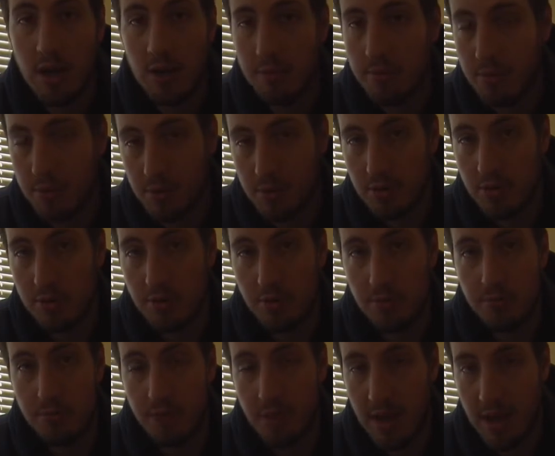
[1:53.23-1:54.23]
blue,
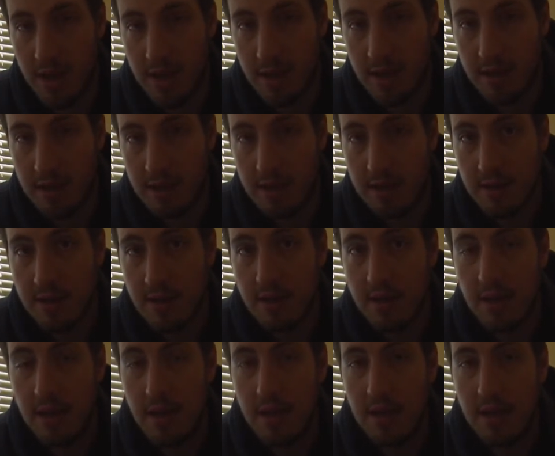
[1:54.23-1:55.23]
black,
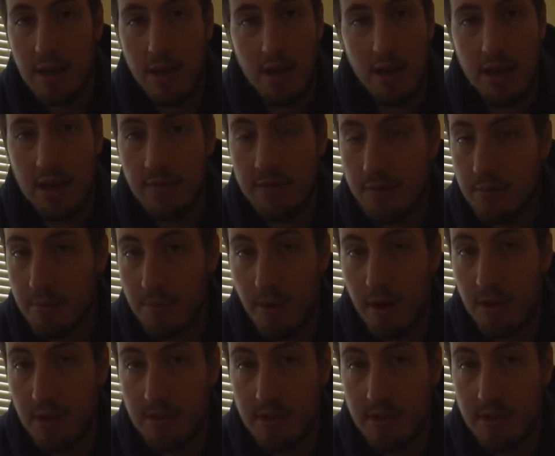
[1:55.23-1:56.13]
even brown